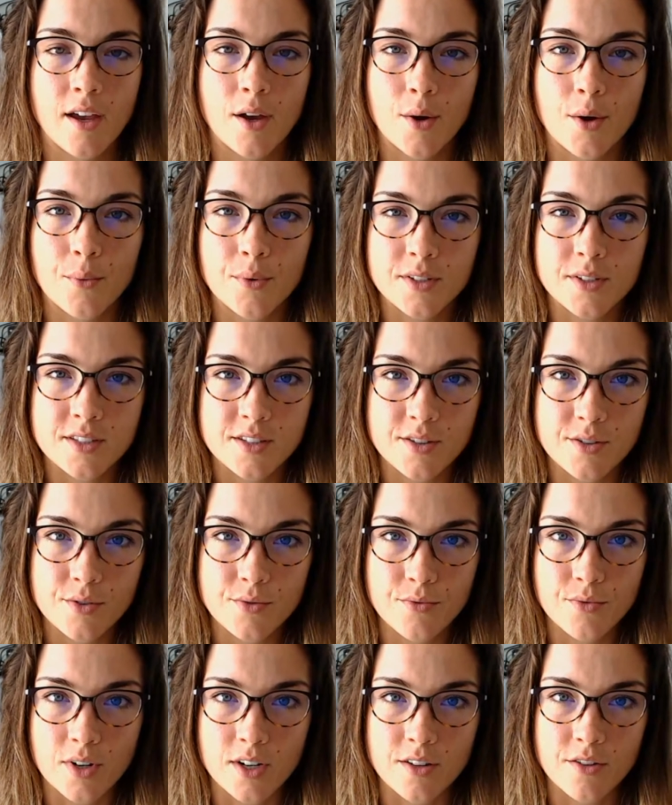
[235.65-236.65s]
Once you
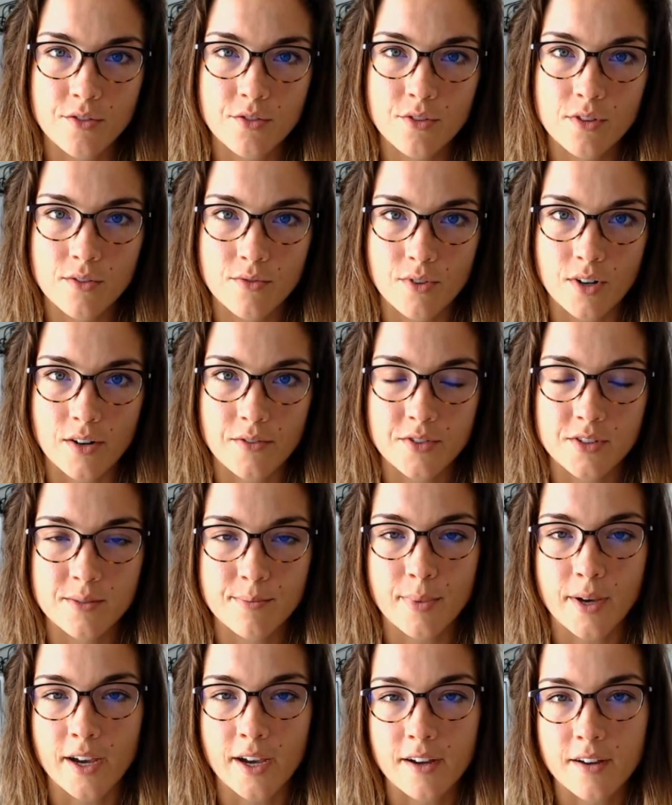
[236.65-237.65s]
run through the rough
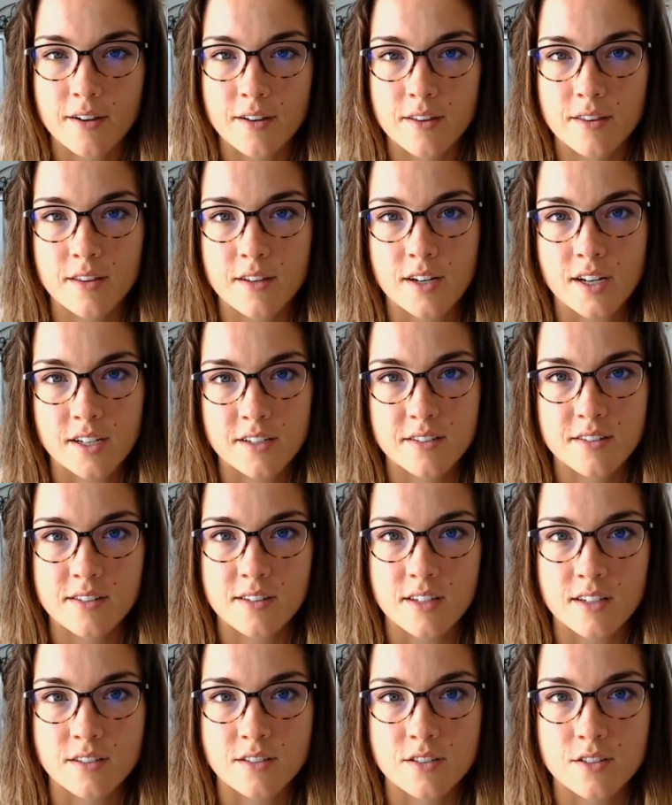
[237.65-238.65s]
spec, the next
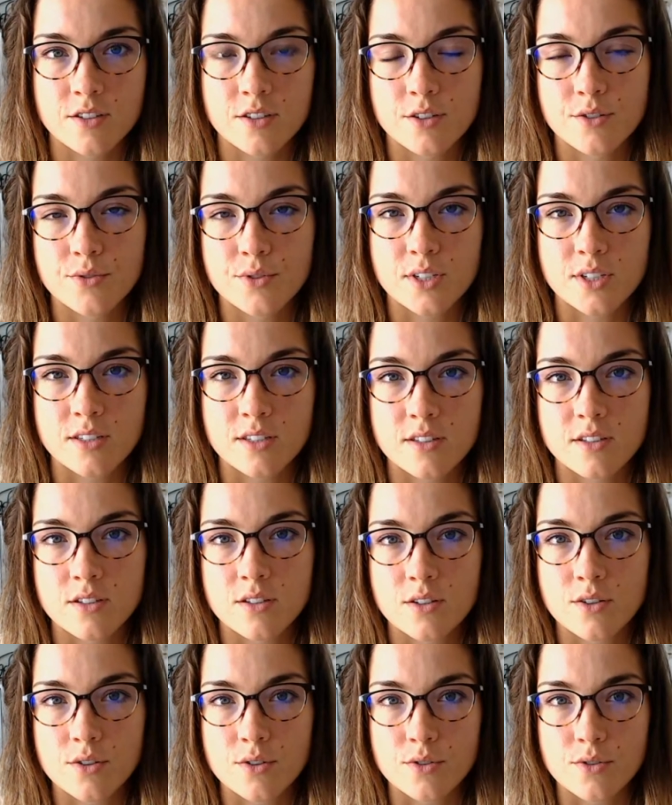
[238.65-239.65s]
thing to do is
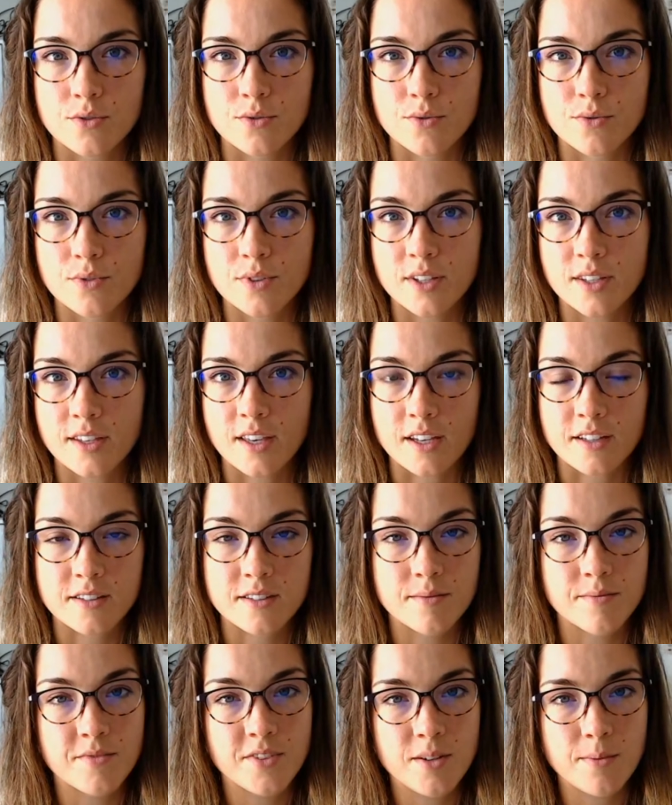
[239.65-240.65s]
to get
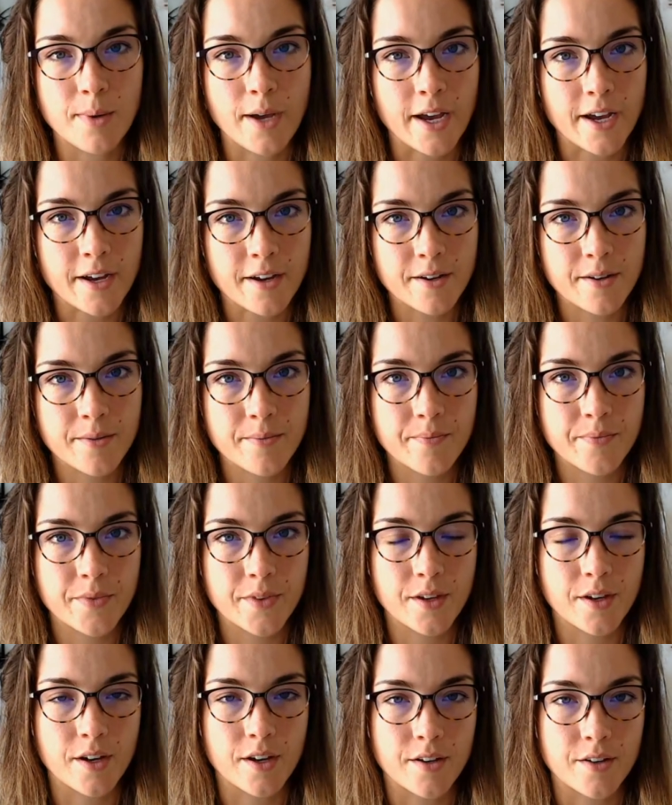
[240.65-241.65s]
some feedback.
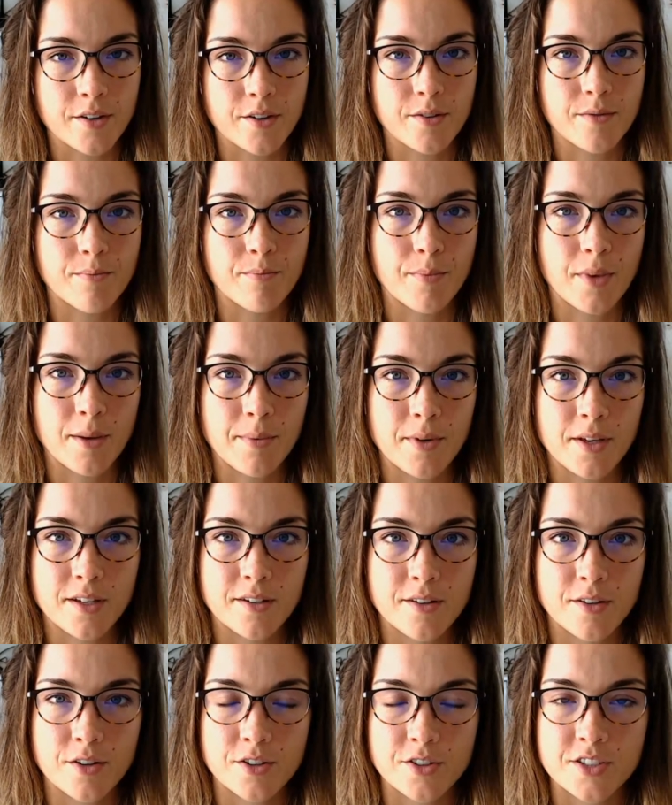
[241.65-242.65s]
Maybe
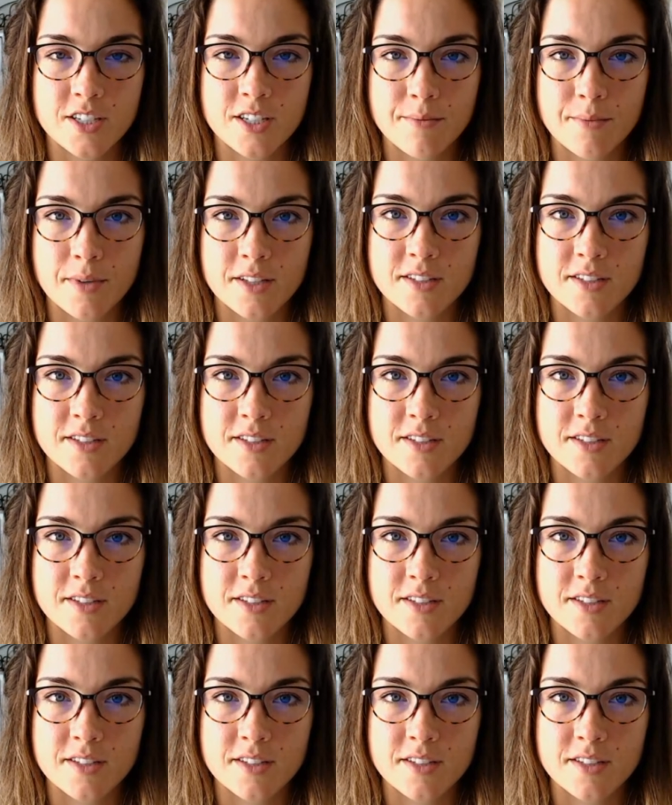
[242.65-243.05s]
your teammates